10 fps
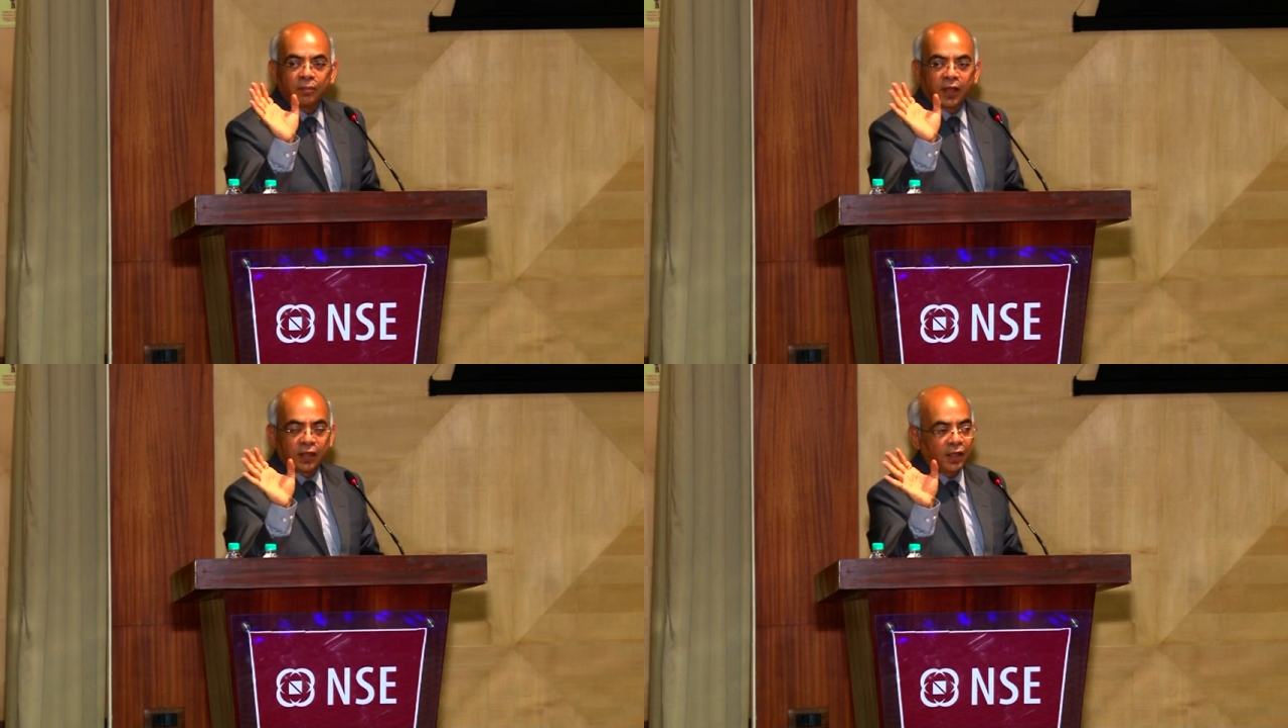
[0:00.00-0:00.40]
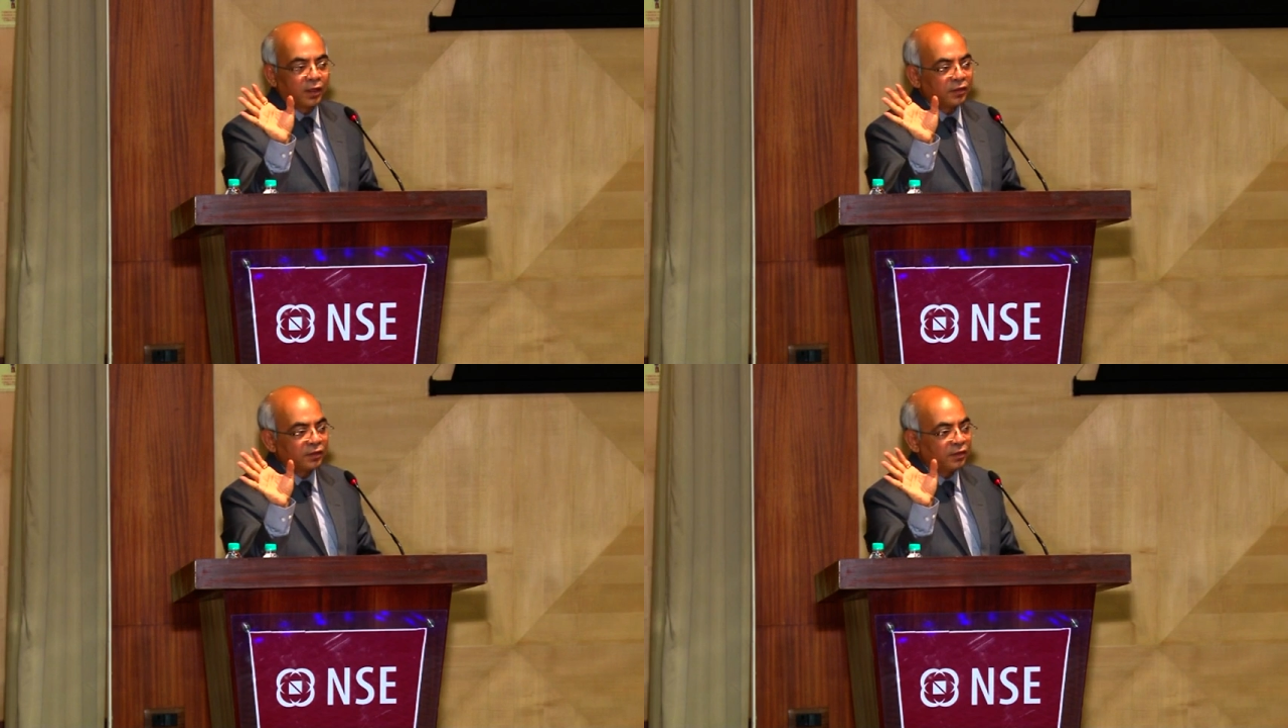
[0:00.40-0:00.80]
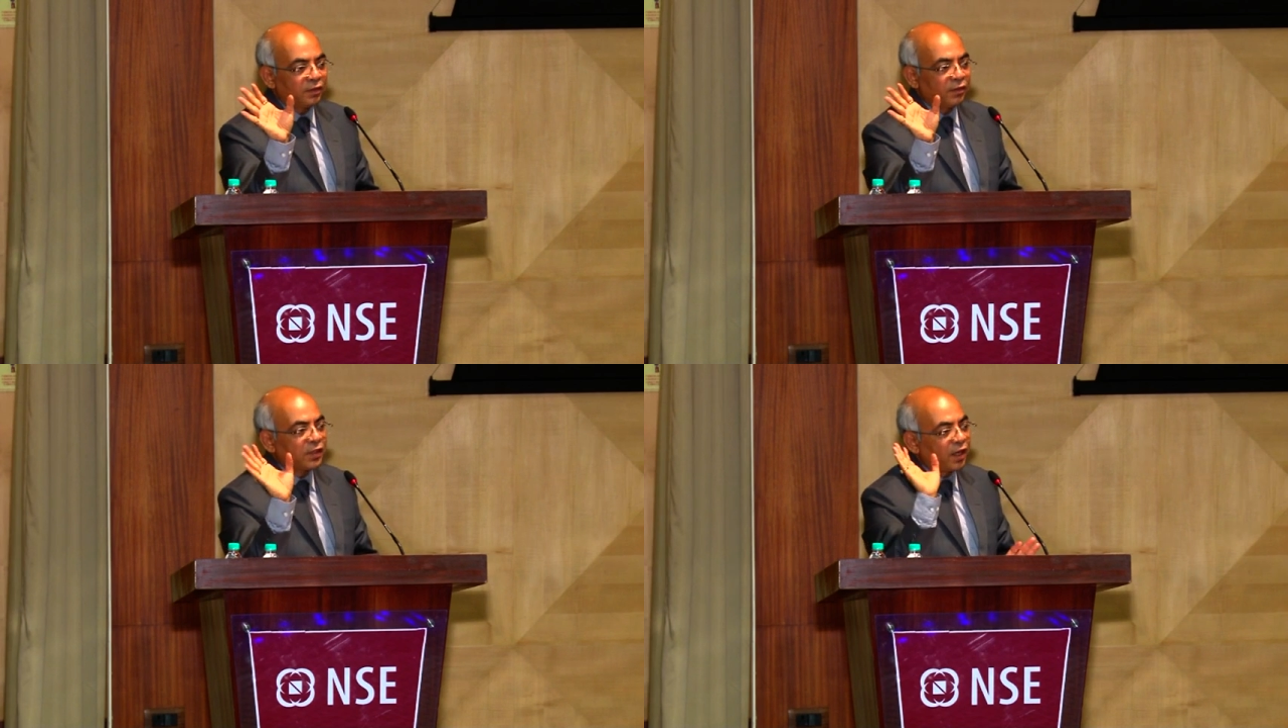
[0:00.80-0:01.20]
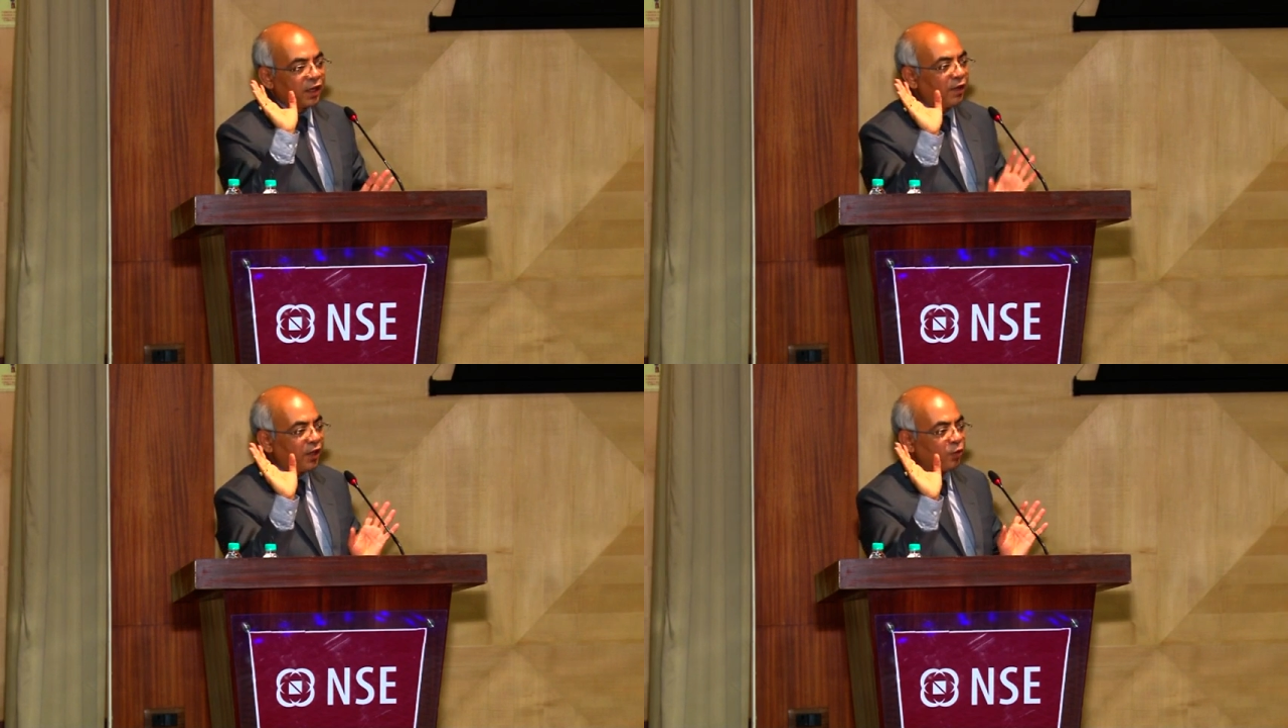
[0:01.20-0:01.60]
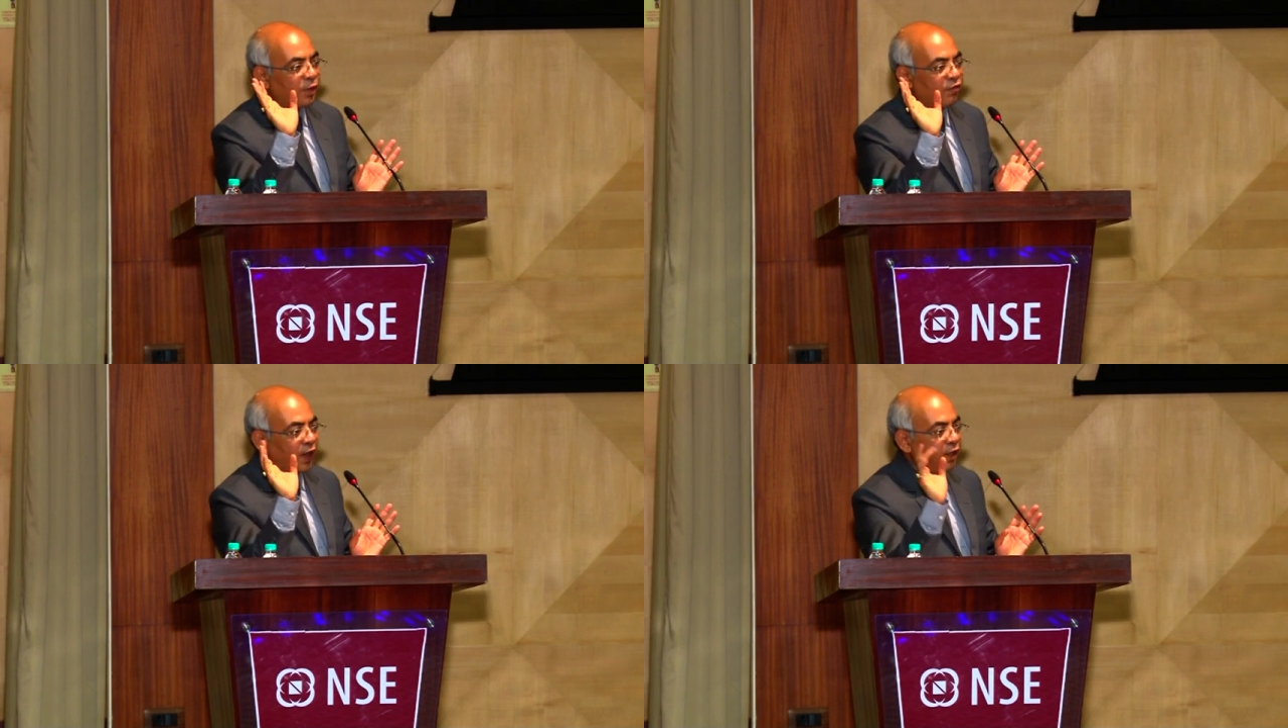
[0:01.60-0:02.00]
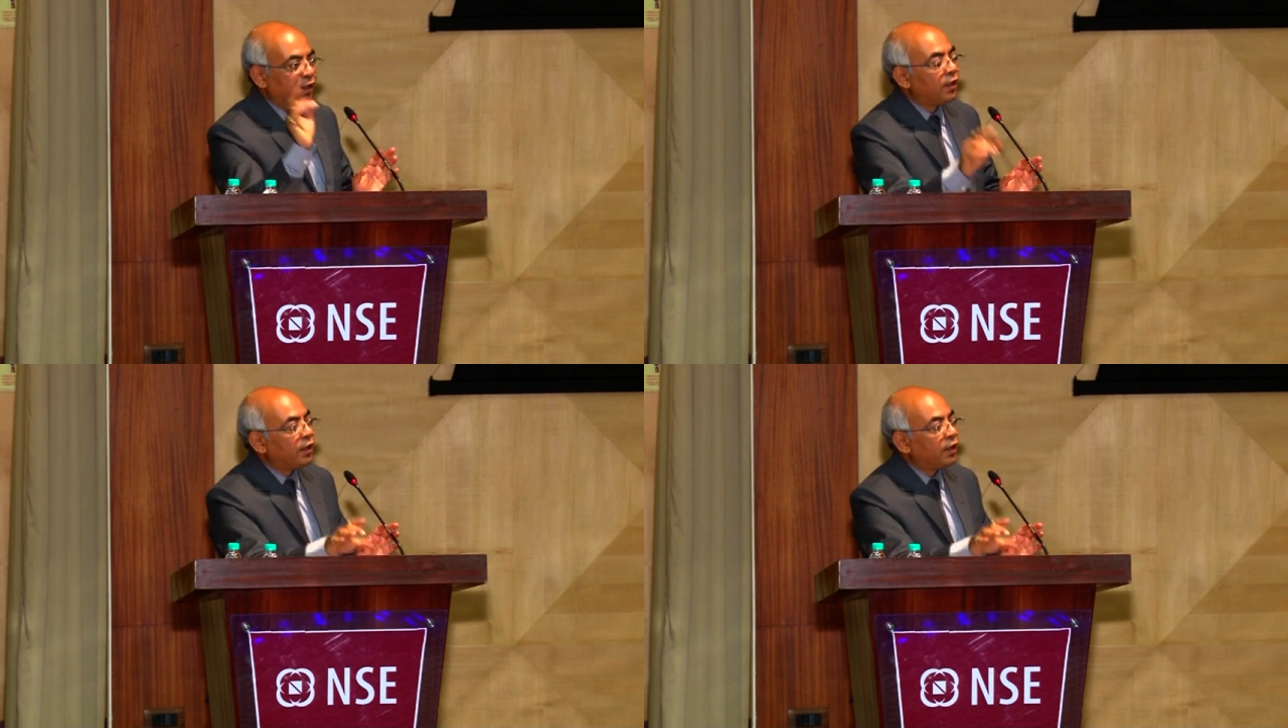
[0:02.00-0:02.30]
per year, which are required to be filed.